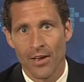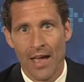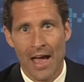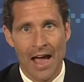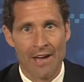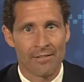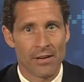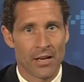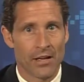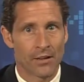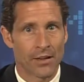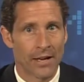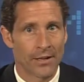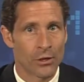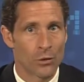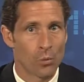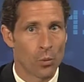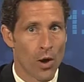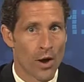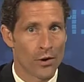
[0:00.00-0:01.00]
Having
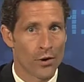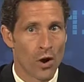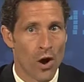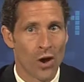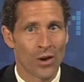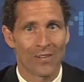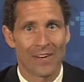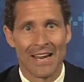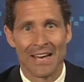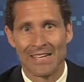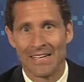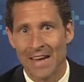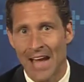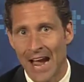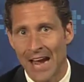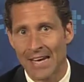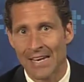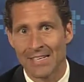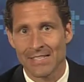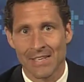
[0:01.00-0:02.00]
collected
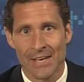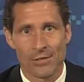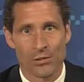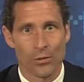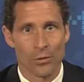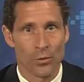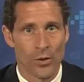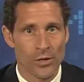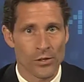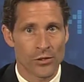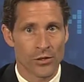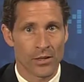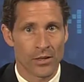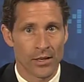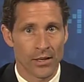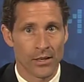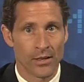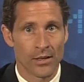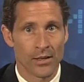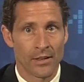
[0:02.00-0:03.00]
$1.90
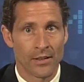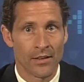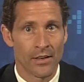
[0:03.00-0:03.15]
originally,